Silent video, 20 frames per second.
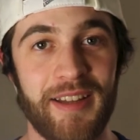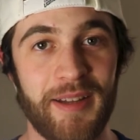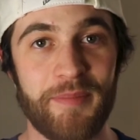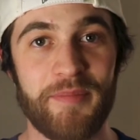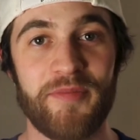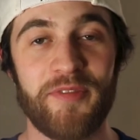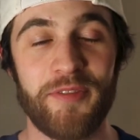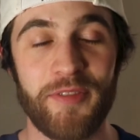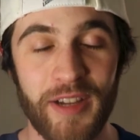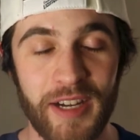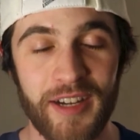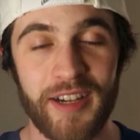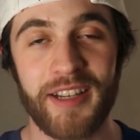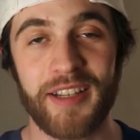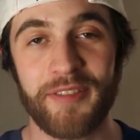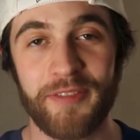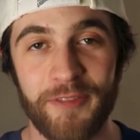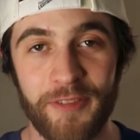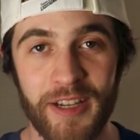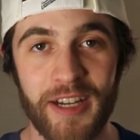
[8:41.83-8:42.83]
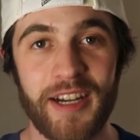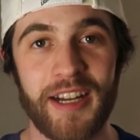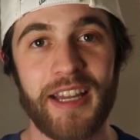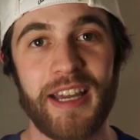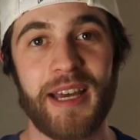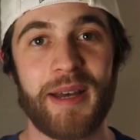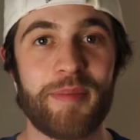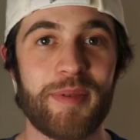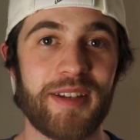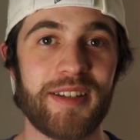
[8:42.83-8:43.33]
I'm very, very
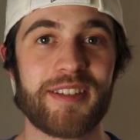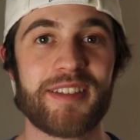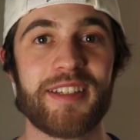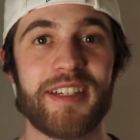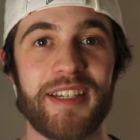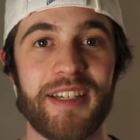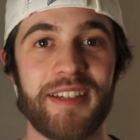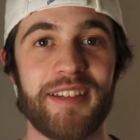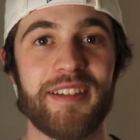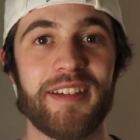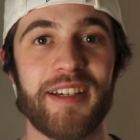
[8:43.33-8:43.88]
happy to see